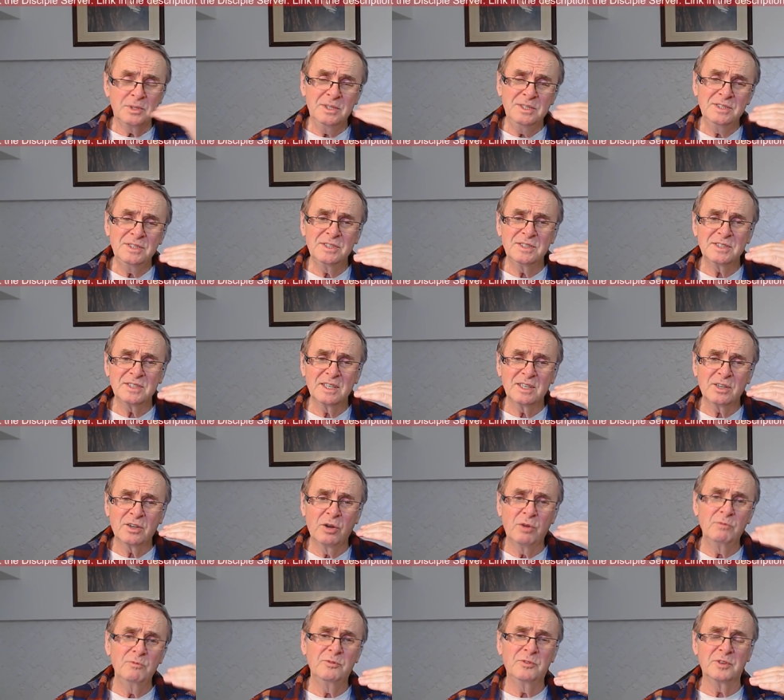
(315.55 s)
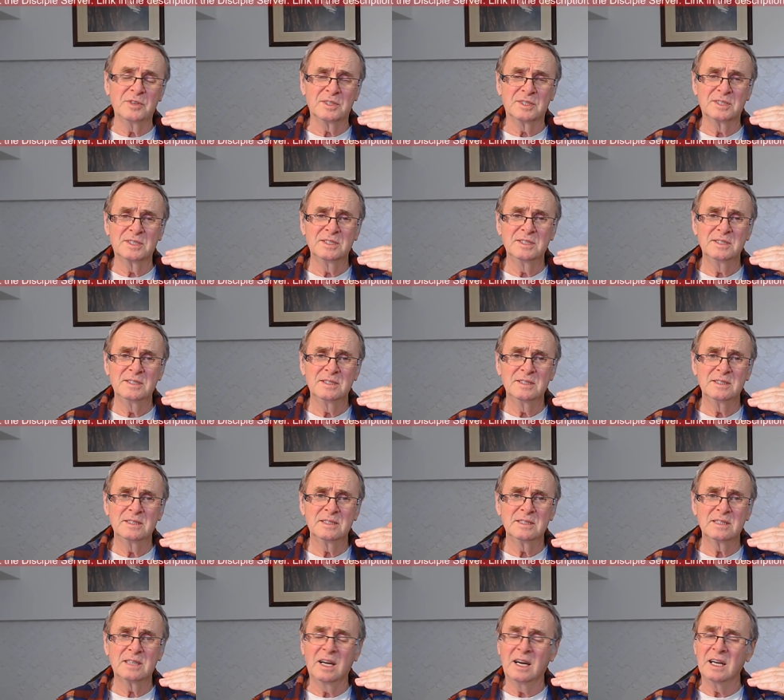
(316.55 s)
But this is a comfort,
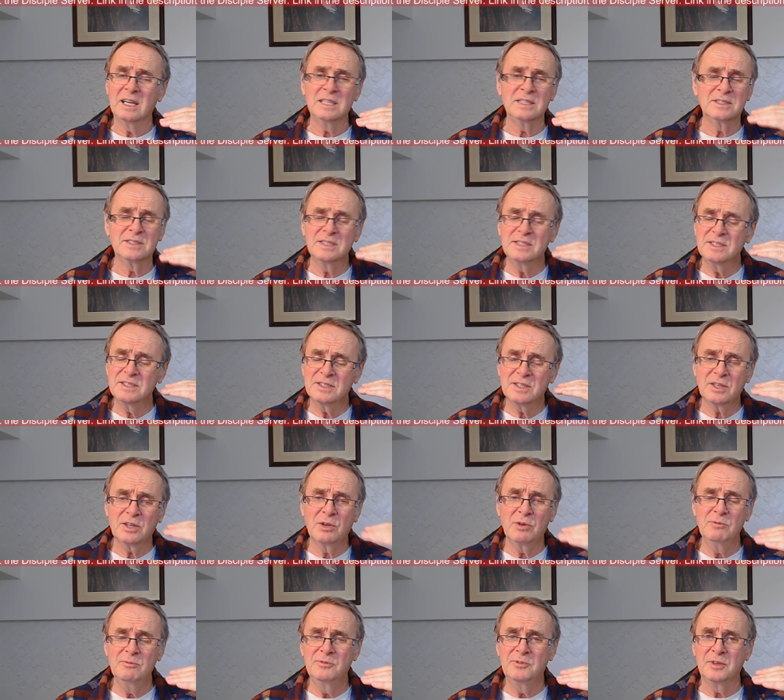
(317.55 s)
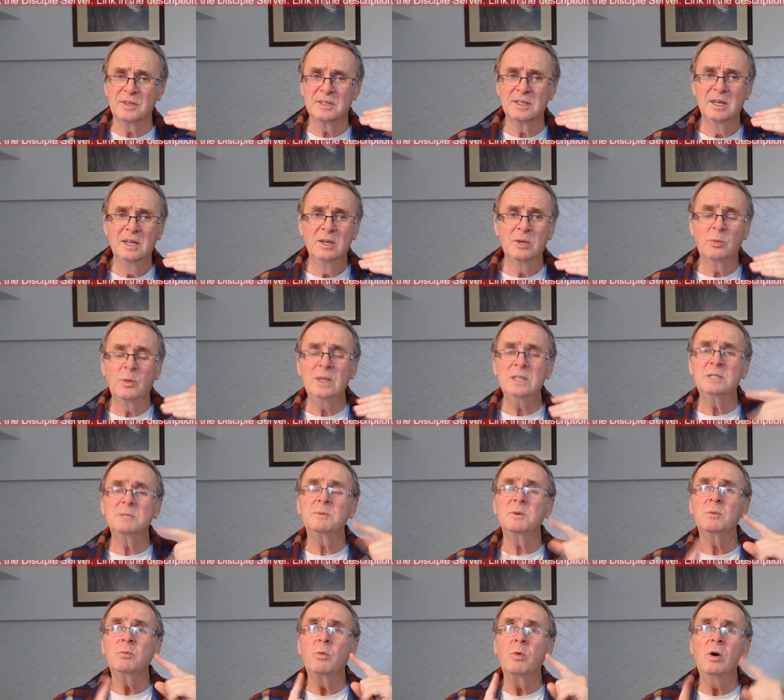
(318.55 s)
guys. This is a comfort. We're
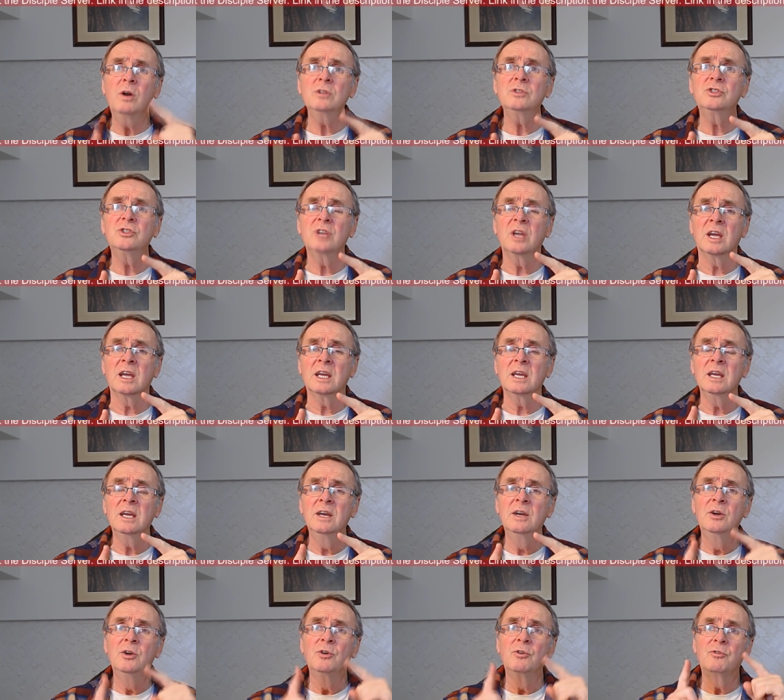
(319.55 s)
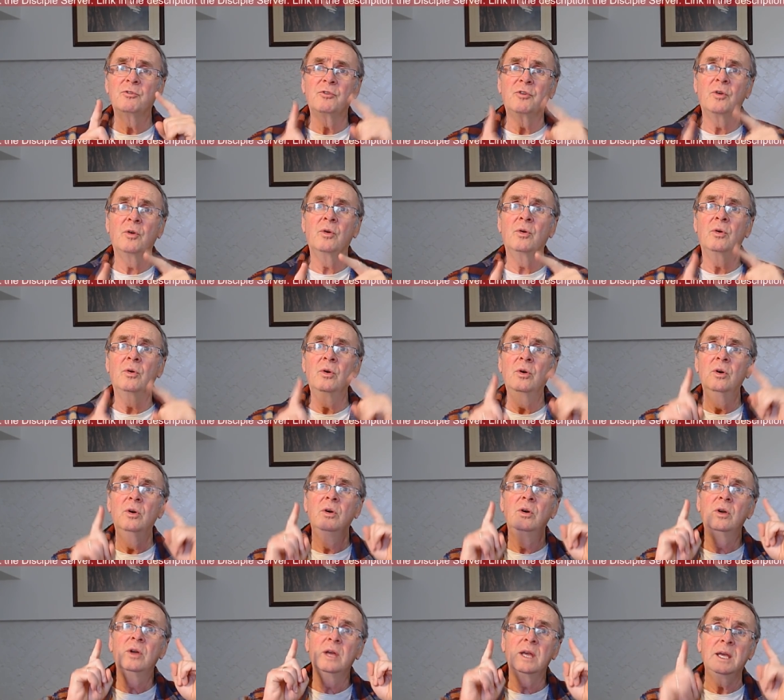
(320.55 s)
to be watching for
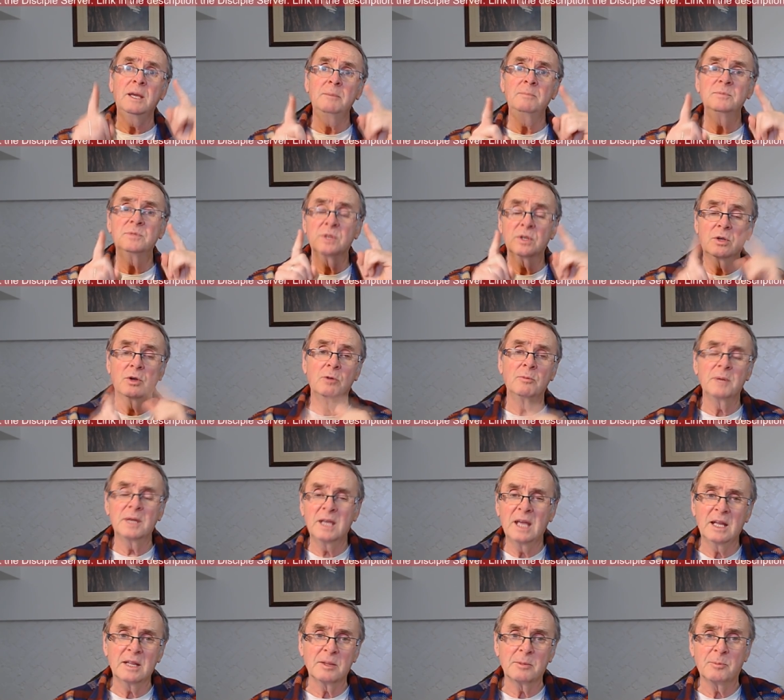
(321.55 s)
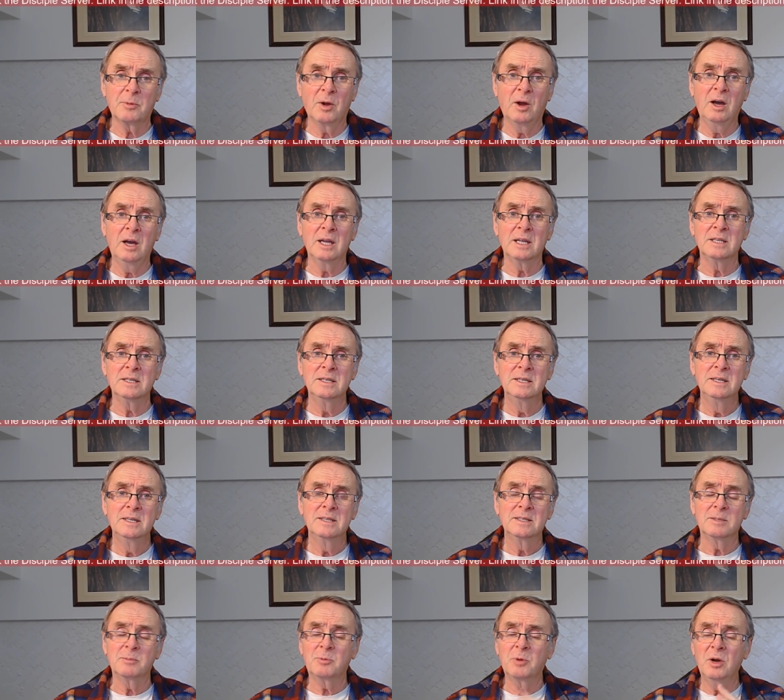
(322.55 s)
him to come and get the bride.
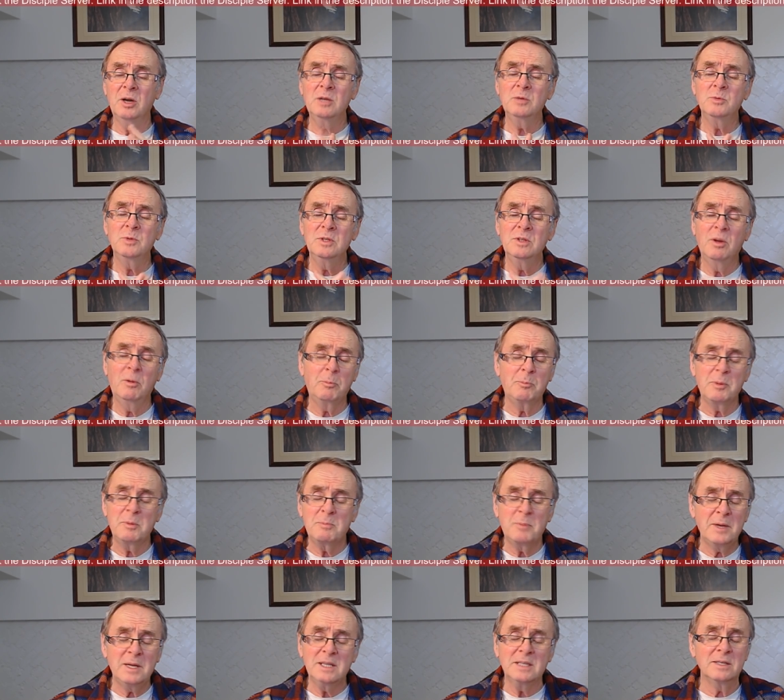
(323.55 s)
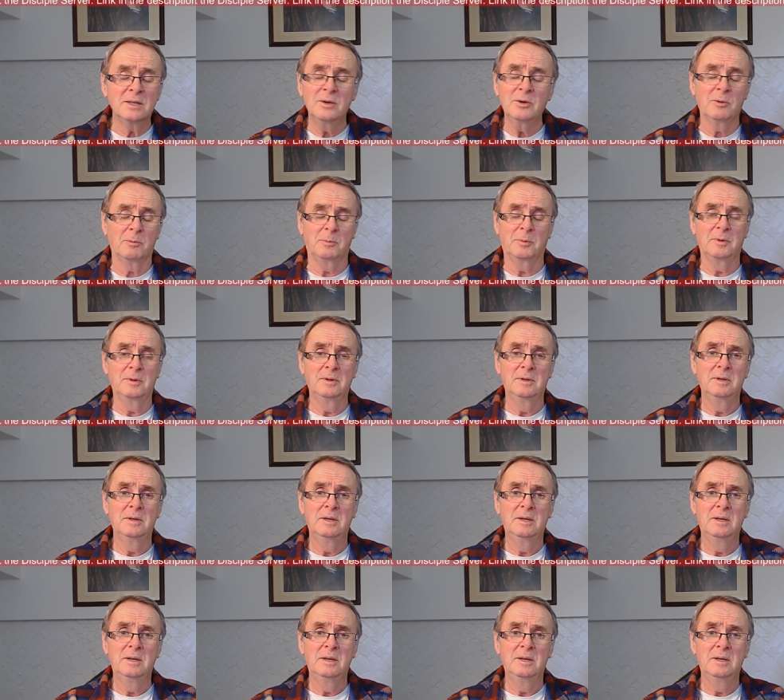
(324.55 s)
The bride will not be beaten up